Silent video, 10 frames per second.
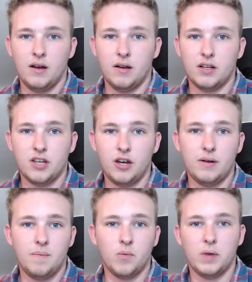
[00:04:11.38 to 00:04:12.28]
So
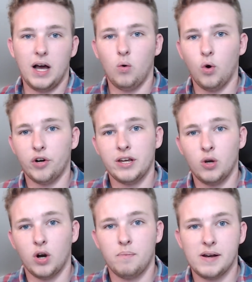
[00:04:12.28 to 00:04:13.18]
without ordering
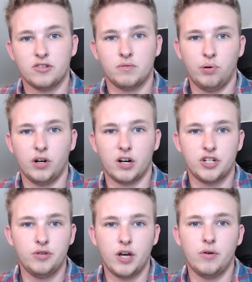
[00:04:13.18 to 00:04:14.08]
your competitor's products,
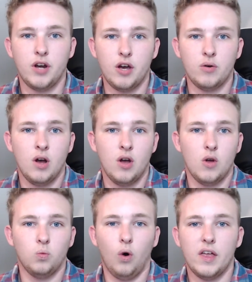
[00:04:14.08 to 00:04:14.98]
you don't know
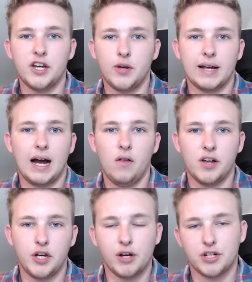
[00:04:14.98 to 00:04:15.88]
what they're doing, how they're
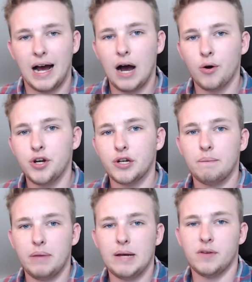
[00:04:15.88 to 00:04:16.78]
doing it. How can you
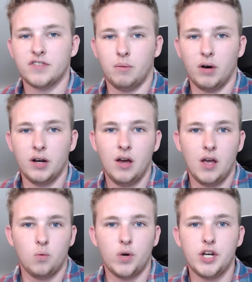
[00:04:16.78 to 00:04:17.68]
compete with someone
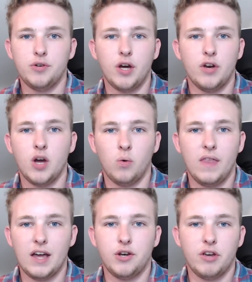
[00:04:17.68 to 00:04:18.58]
when you don't know what
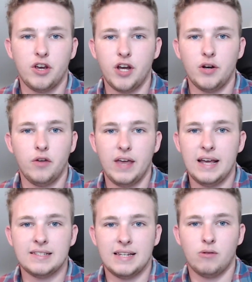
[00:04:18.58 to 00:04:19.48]
they're doing? You don't know the
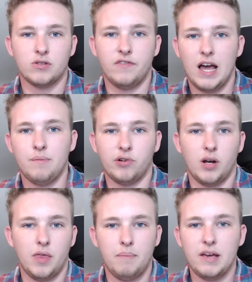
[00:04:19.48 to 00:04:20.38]
ins and outs of their
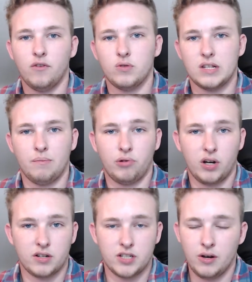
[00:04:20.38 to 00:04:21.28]
product, the pitfalls of their
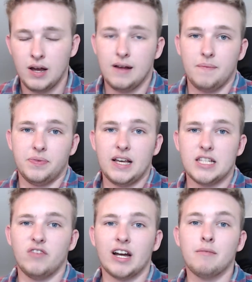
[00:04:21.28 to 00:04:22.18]
product. So that's
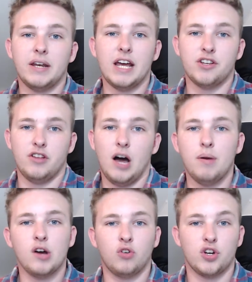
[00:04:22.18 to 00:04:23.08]
the recommendation I
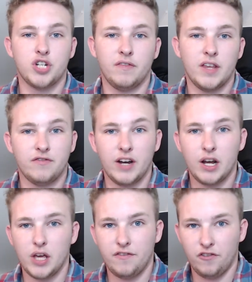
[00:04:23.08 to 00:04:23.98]
put across to you for this video.
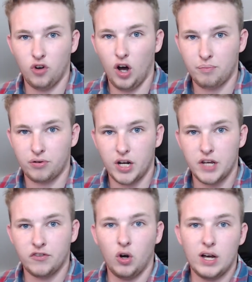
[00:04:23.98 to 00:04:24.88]
That if you've got a product,
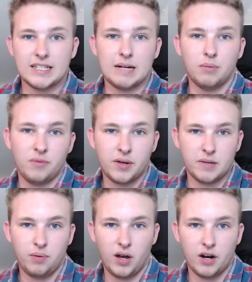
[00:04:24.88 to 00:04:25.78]
you've got a sample from your
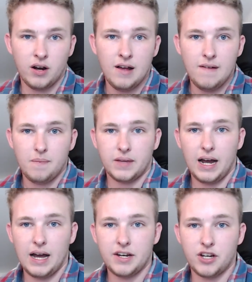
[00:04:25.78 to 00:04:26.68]
supplier,
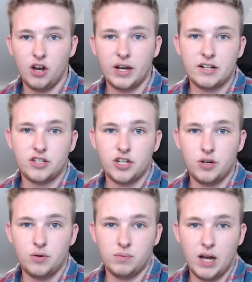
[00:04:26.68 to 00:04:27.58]
and you're looking
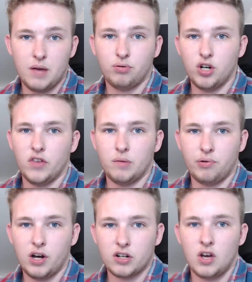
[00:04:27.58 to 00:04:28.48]
to like improve on the
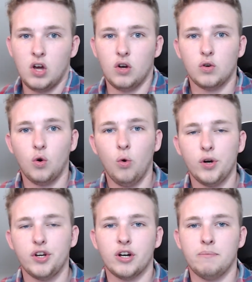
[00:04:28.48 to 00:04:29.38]
product, order
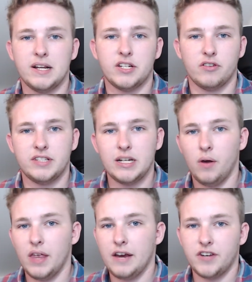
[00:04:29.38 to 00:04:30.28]
your competitors, see
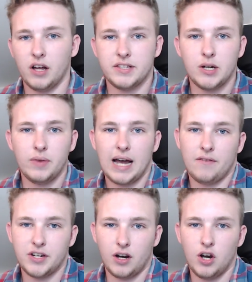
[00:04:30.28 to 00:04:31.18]
what they've done, see what they
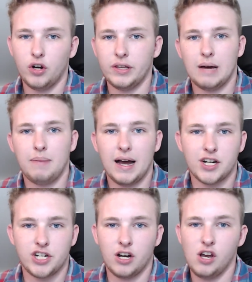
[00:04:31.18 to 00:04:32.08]
haven't done, look at their
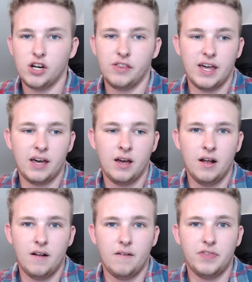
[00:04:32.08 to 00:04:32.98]
packaging, look at
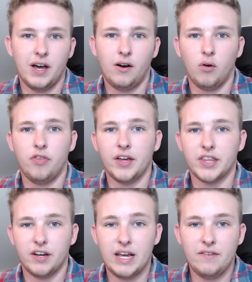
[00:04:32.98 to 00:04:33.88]
their whole thing,
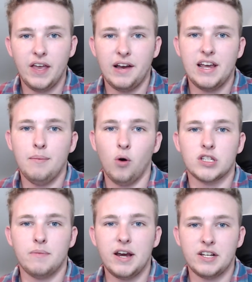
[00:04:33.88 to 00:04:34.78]
even their email
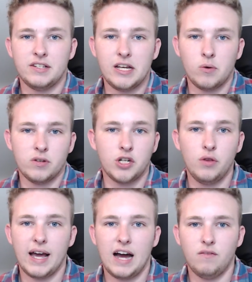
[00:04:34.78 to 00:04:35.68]
automation sequence. Do
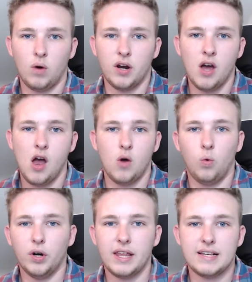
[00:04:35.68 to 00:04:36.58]
they have one?
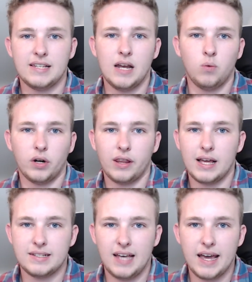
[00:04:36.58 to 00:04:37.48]
What do they send? What do
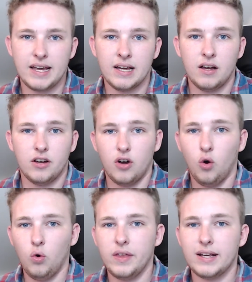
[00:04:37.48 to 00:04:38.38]
they say?
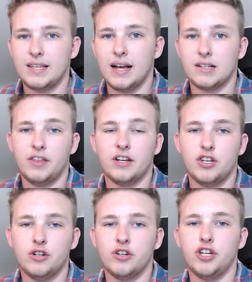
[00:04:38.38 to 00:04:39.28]
all these things are things
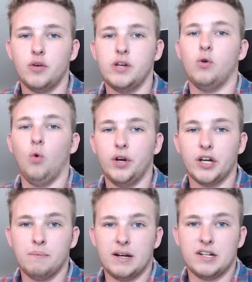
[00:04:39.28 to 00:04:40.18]
that you can do when you order
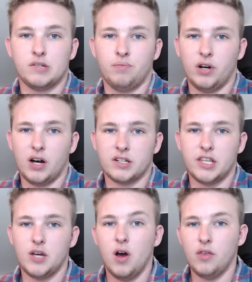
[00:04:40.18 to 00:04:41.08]
your competitors' products that
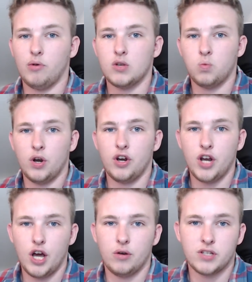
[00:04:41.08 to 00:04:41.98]
you otherwise wouldn't
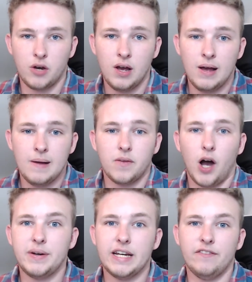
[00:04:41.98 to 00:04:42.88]
know. So I
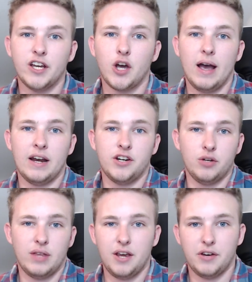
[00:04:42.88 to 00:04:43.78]
would definitely go ahead and do
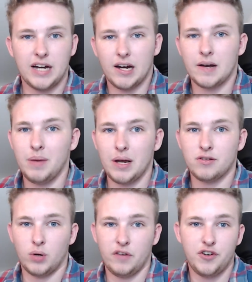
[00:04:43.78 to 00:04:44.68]
that. You can't compete with
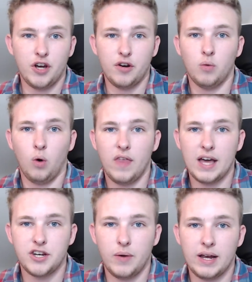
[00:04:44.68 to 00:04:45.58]
someone if you don't know what they're
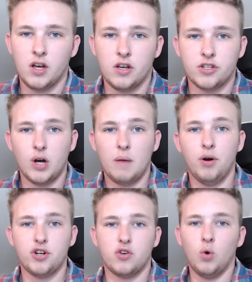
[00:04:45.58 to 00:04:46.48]
doing. So I
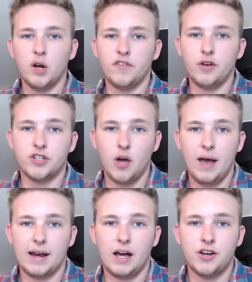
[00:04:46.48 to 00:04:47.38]
push all of you to go
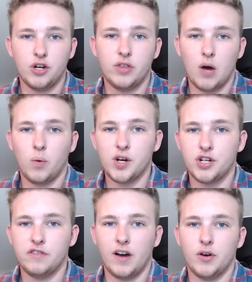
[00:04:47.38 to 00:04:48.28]
ahead and do that once
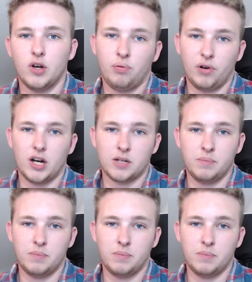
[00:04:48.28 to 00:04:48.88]
you found your product.